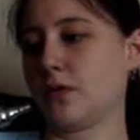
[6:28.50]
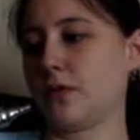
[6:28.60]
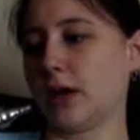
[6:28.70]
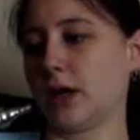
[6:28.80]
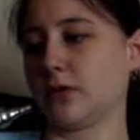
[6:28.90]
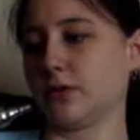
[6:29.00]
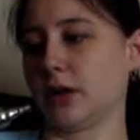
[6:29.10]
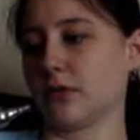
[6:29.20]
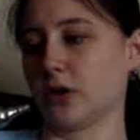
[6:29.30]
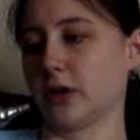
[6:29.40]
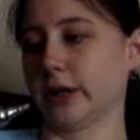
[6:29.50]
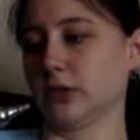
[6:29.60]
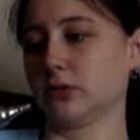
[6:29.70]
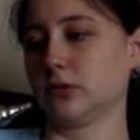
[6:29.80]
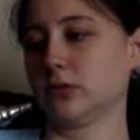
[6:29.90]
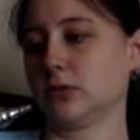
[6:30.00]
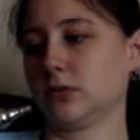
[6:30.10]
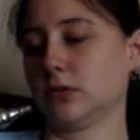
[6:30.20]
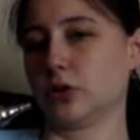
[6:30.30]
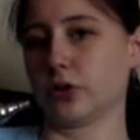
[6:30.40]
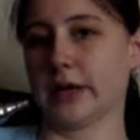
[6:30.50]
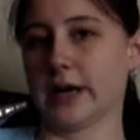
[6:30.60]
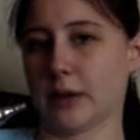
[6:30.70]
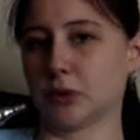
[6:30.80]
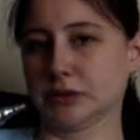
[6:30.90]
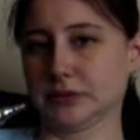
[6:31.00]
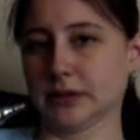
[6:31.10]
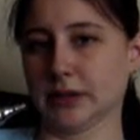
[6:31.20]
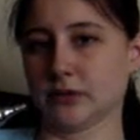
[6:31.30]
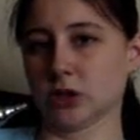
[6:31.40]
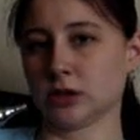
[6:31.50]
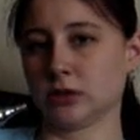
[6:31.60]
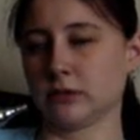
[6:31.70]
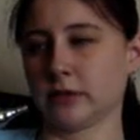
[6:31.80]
fake flavoring green apple flavor.